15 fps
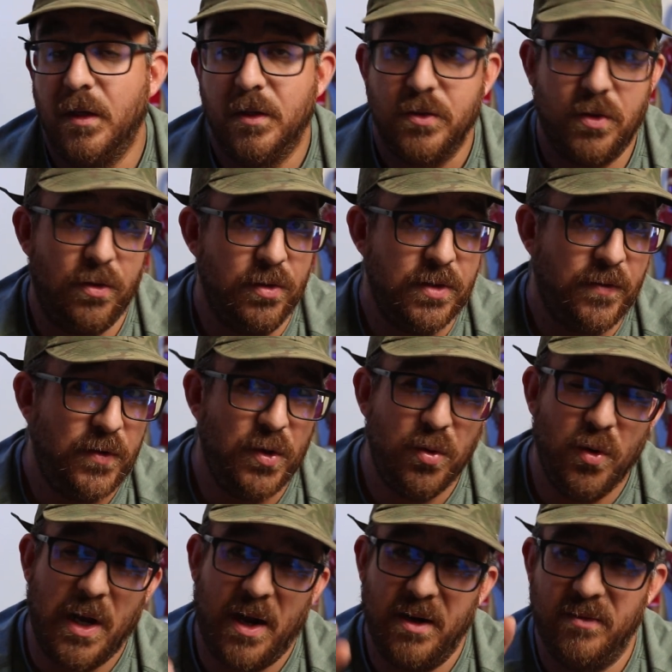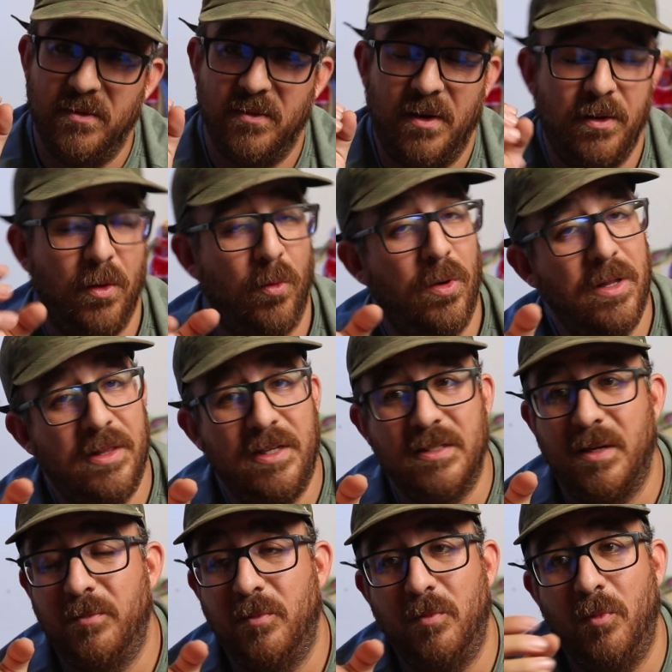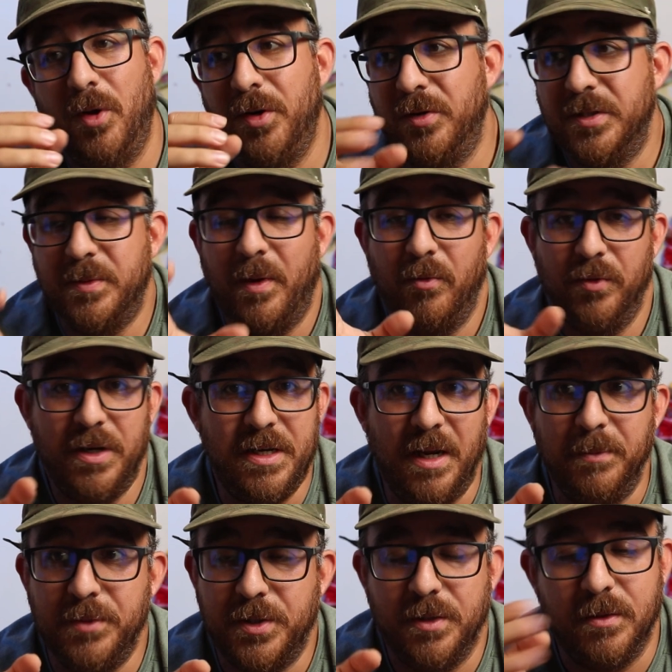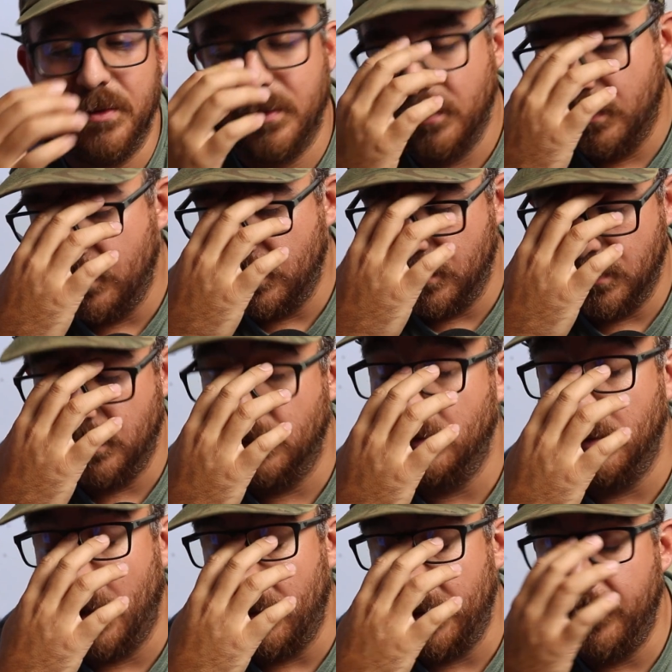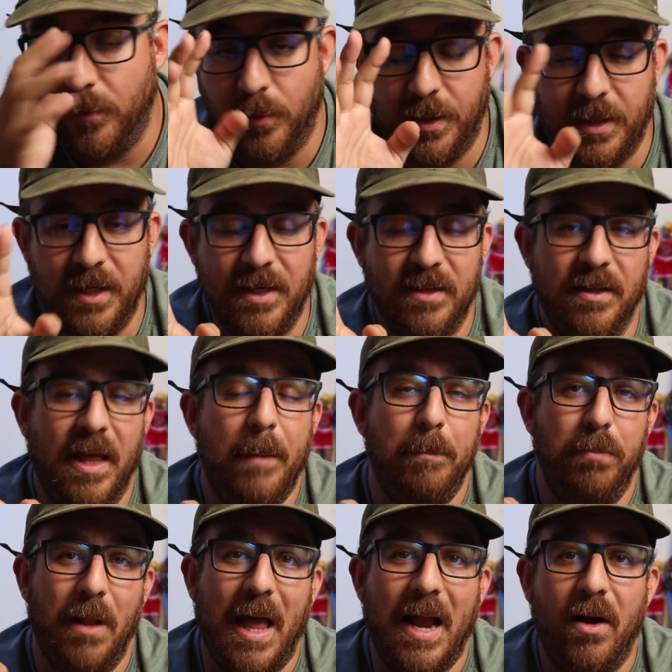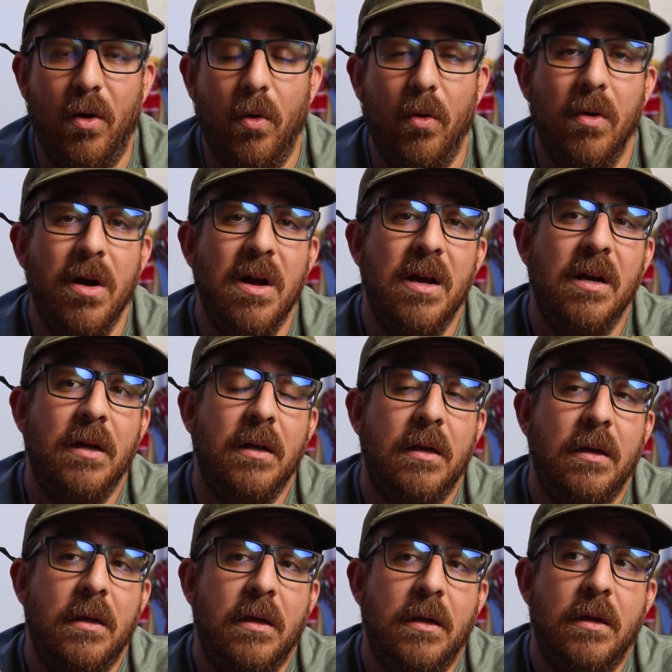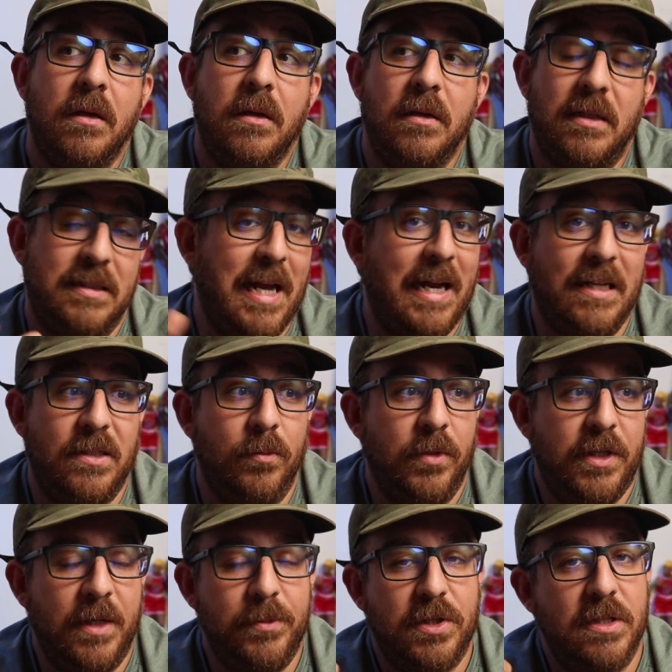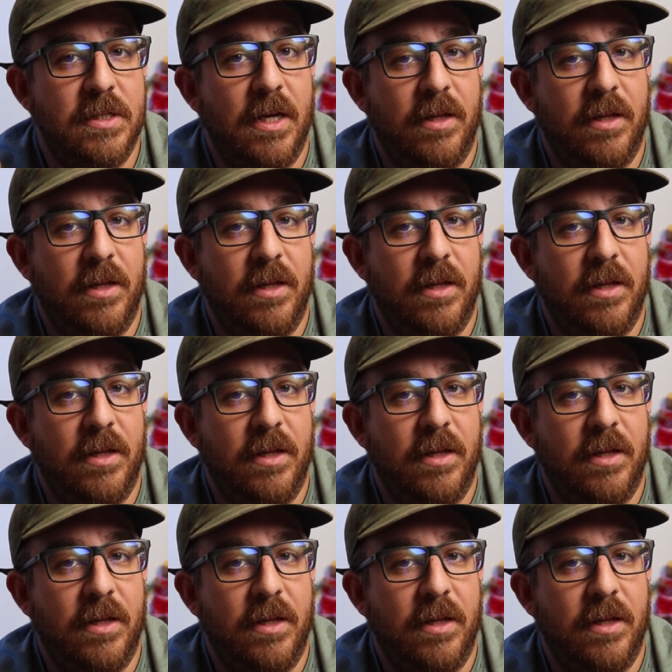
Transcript: So those of you who got I mean, one of the things I'm wondering is about redemptions. I don't even want to get into that black hole because I got some redemptions